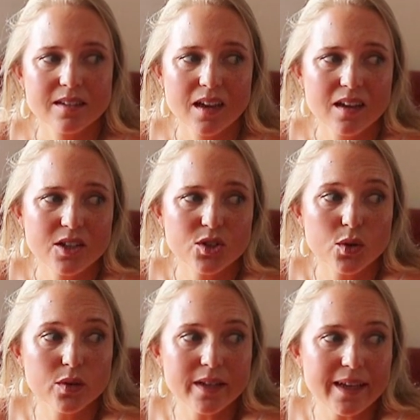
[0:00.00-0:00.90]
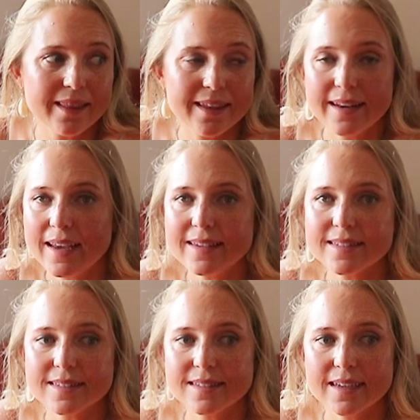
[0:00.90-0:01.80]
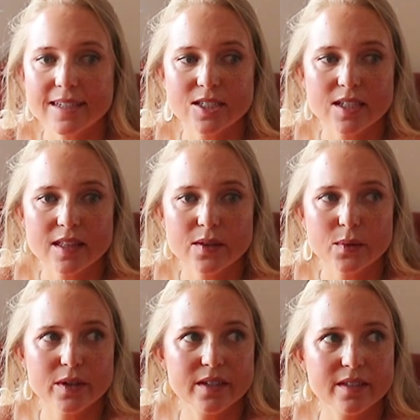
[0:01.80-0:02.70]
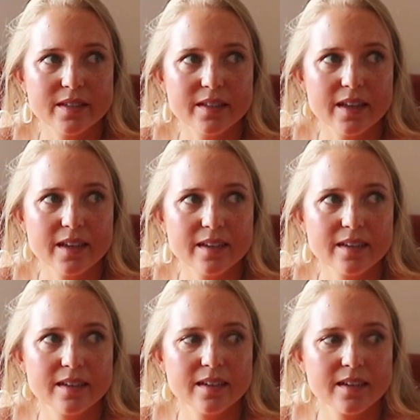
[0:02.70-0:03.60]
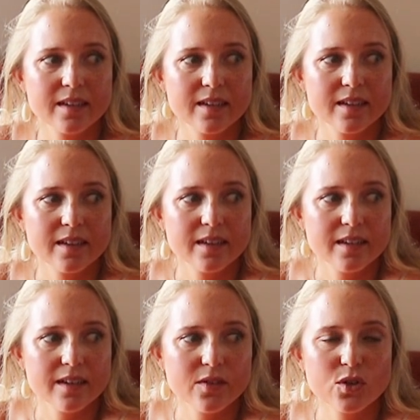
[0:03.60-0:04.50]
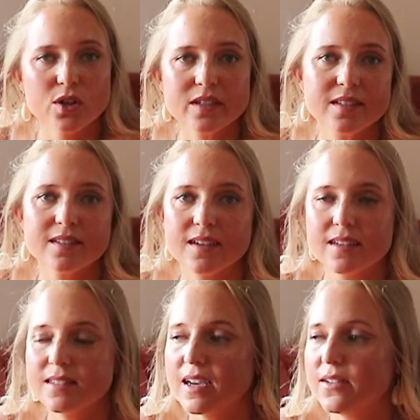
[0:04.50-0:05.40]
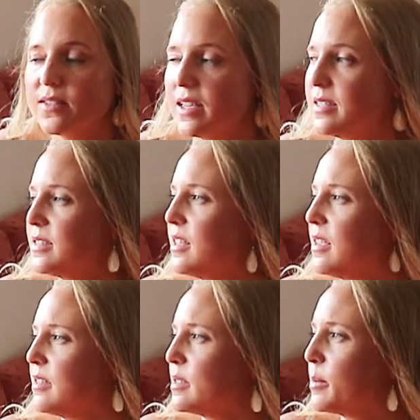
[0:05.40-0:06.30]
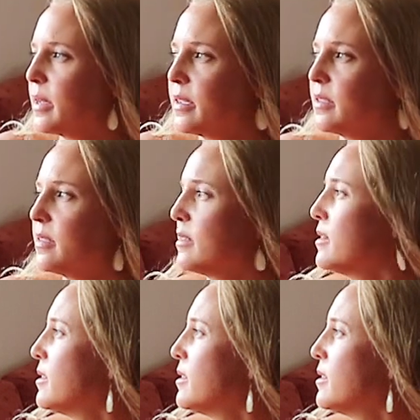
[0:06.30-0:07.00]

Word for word: yeah, and you don't need the nicest kitchen in the world. Like, of course it's nice to have nice things, but